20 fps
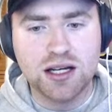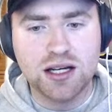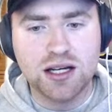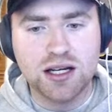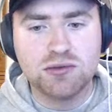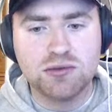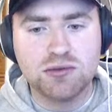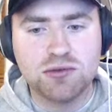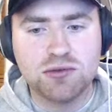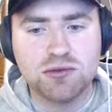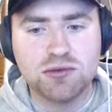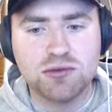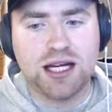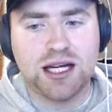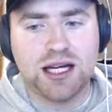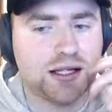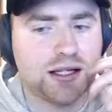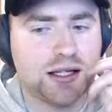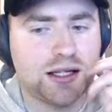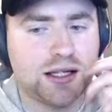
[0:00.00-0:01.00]

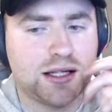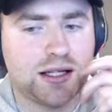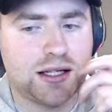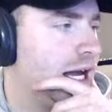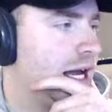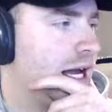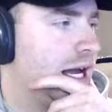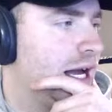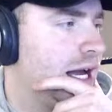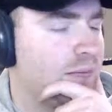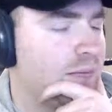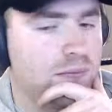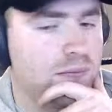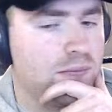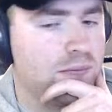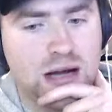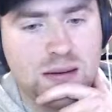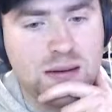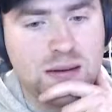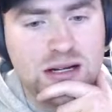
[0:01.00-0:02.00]
kick
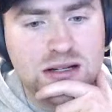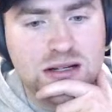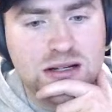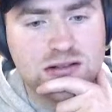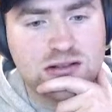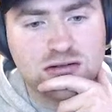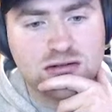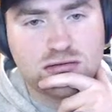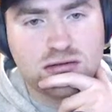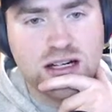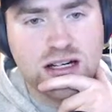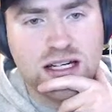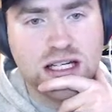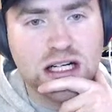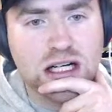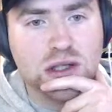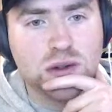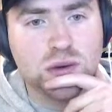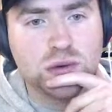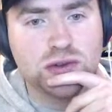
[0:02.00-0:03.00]
maybe 3
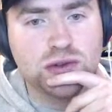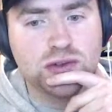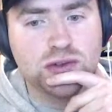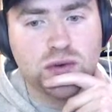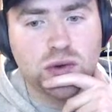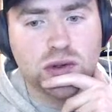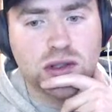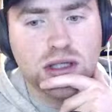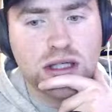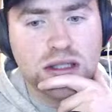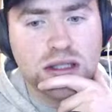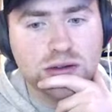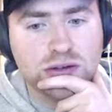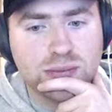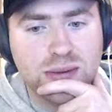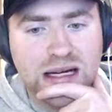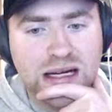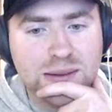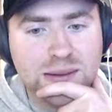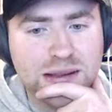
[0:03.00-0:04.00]
goals, 4 goals
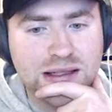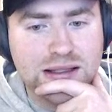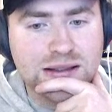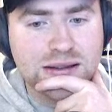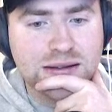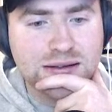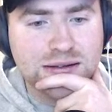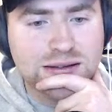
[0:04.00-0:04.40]
maybe.